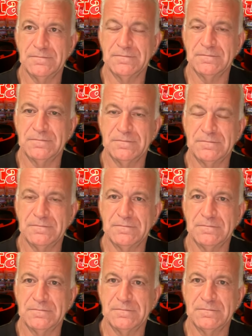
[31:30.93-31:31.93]

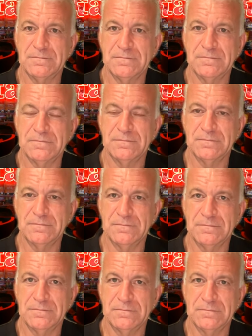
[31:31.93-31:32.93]

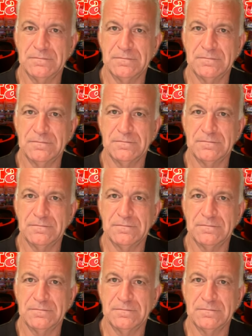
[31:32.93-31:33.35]
(not speaking)